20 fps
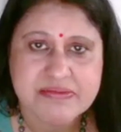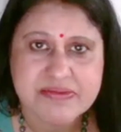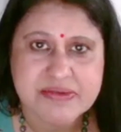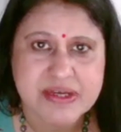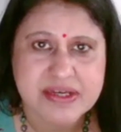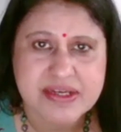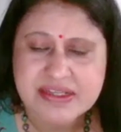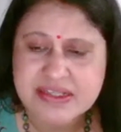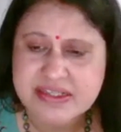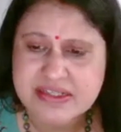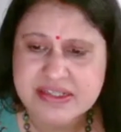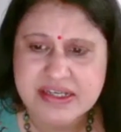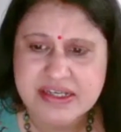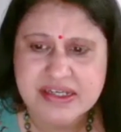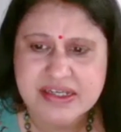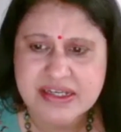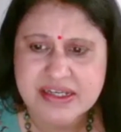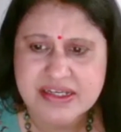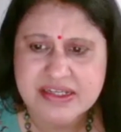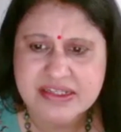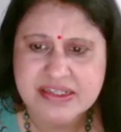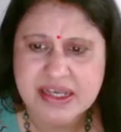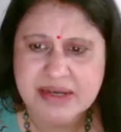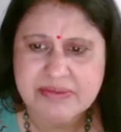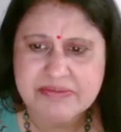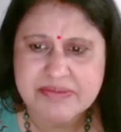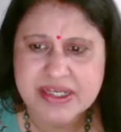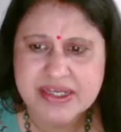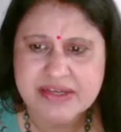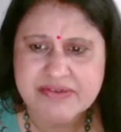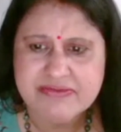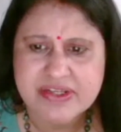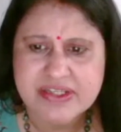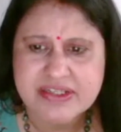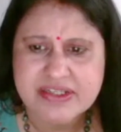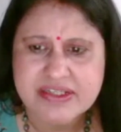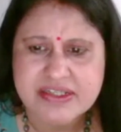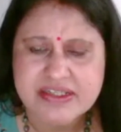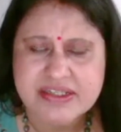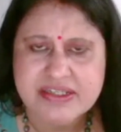is something which
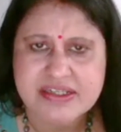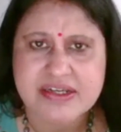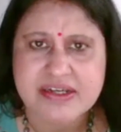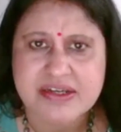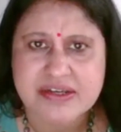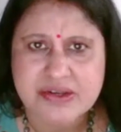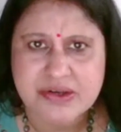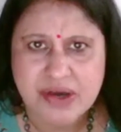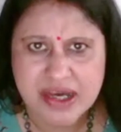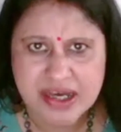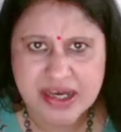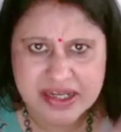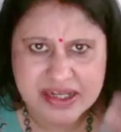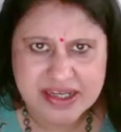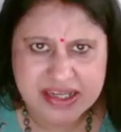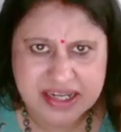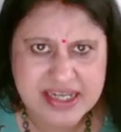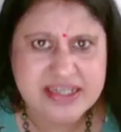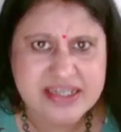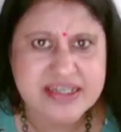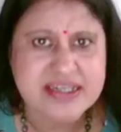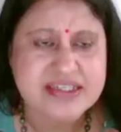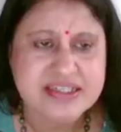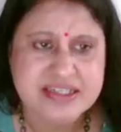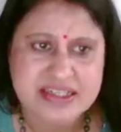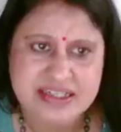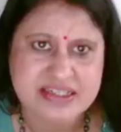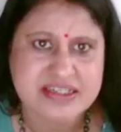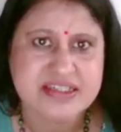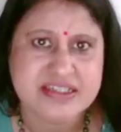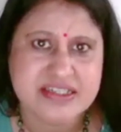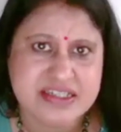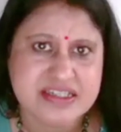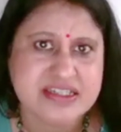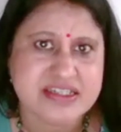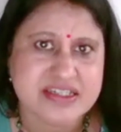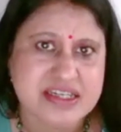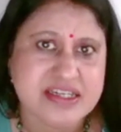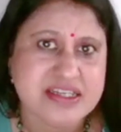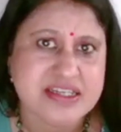is, our greatest and
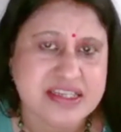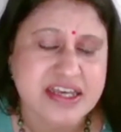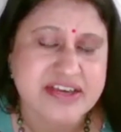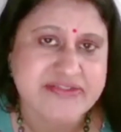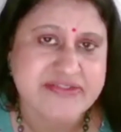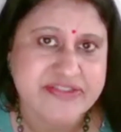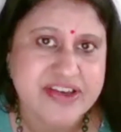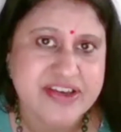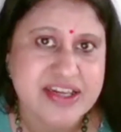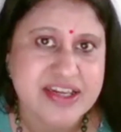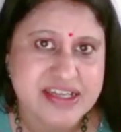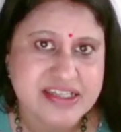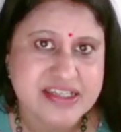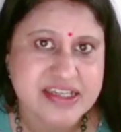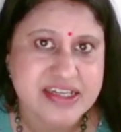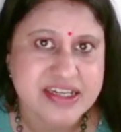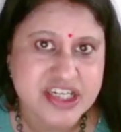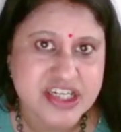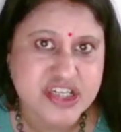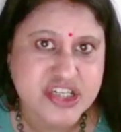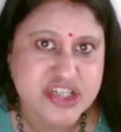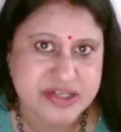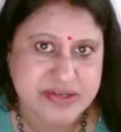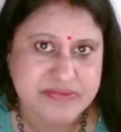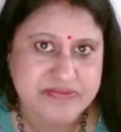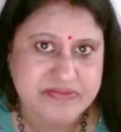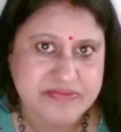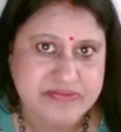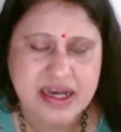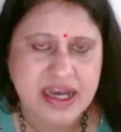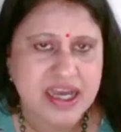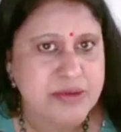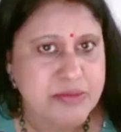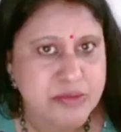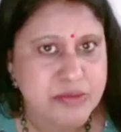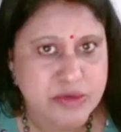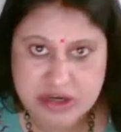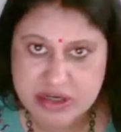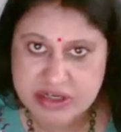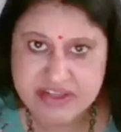richest strength, I feel, as a nation.
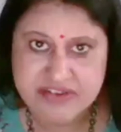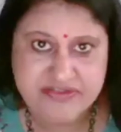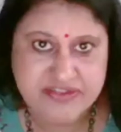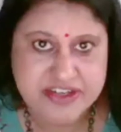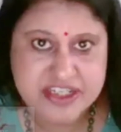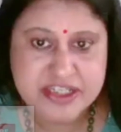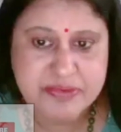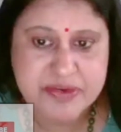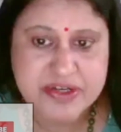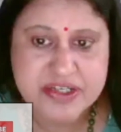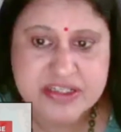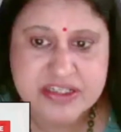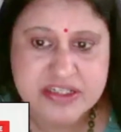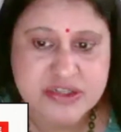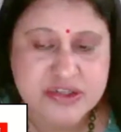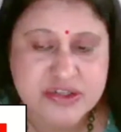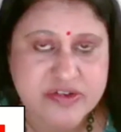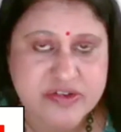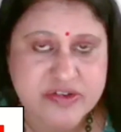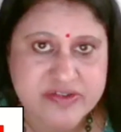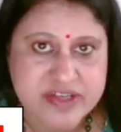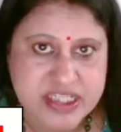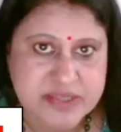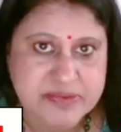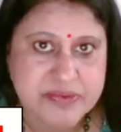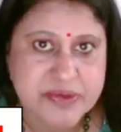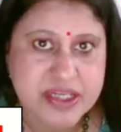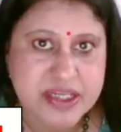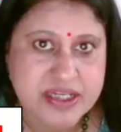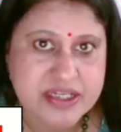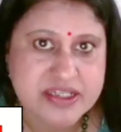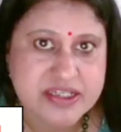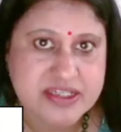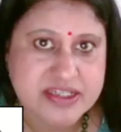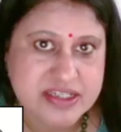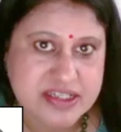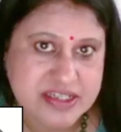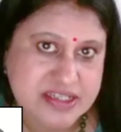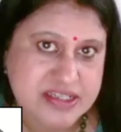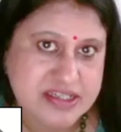I'm not the first person to have experienced
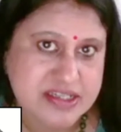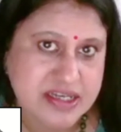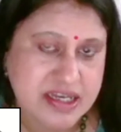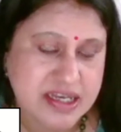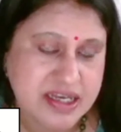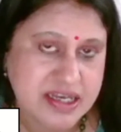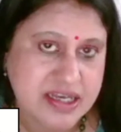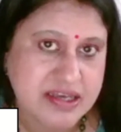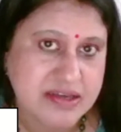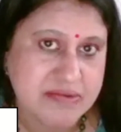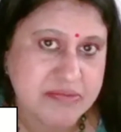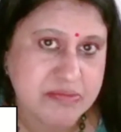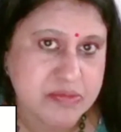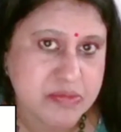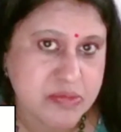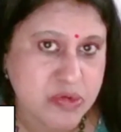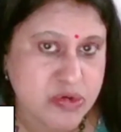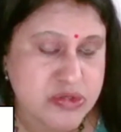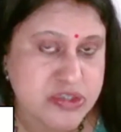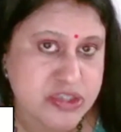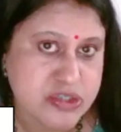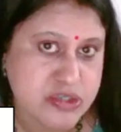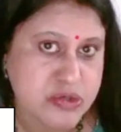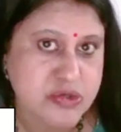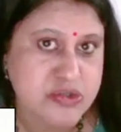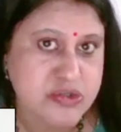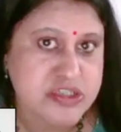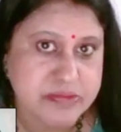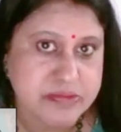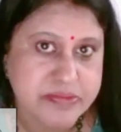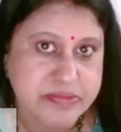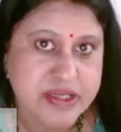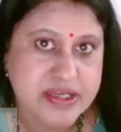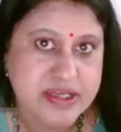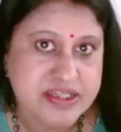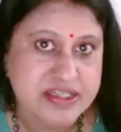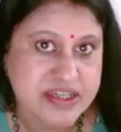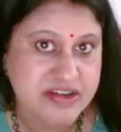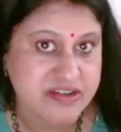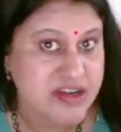this. Most
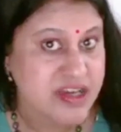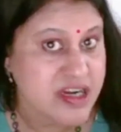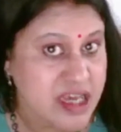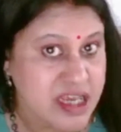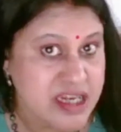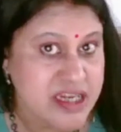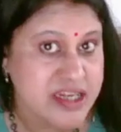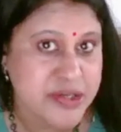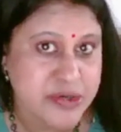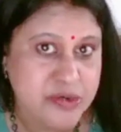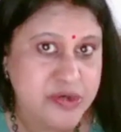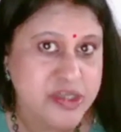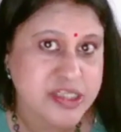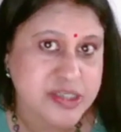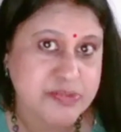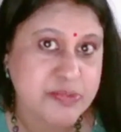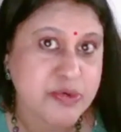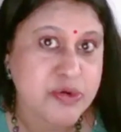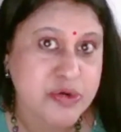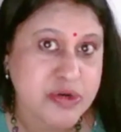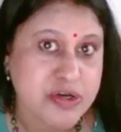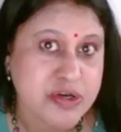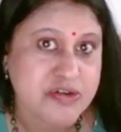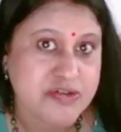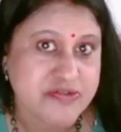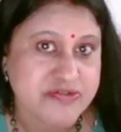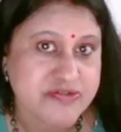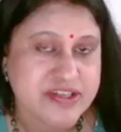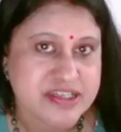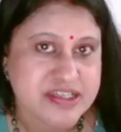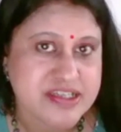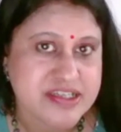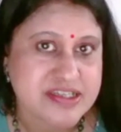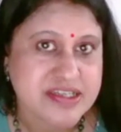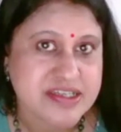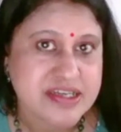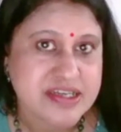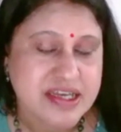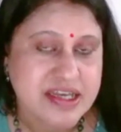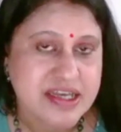notably, Jawaharlal Nehru has spoken of this.
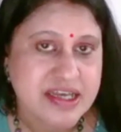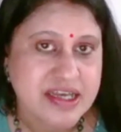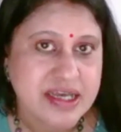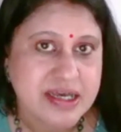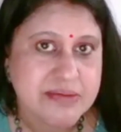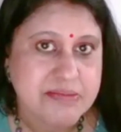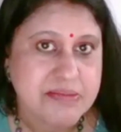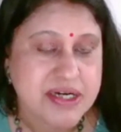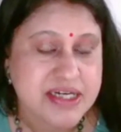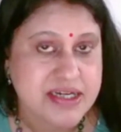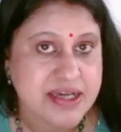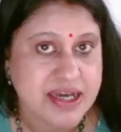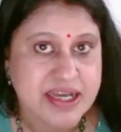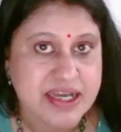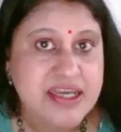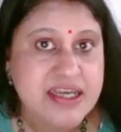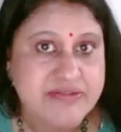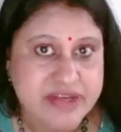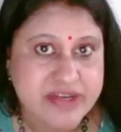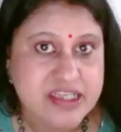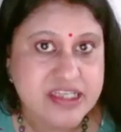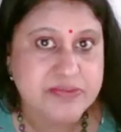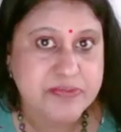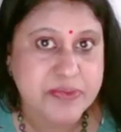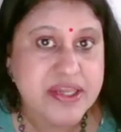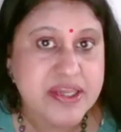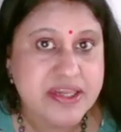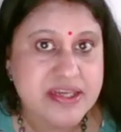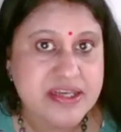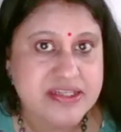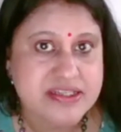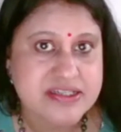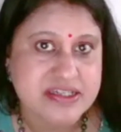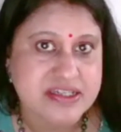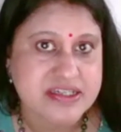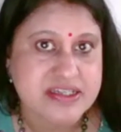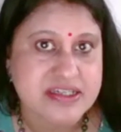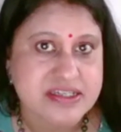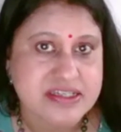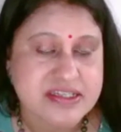But I have
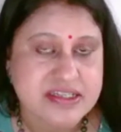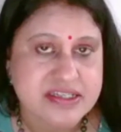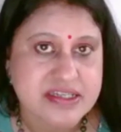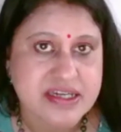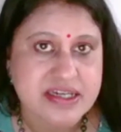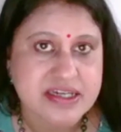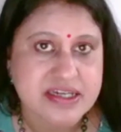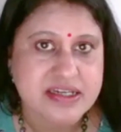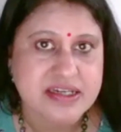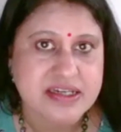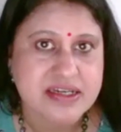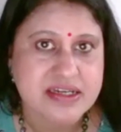experienced this, and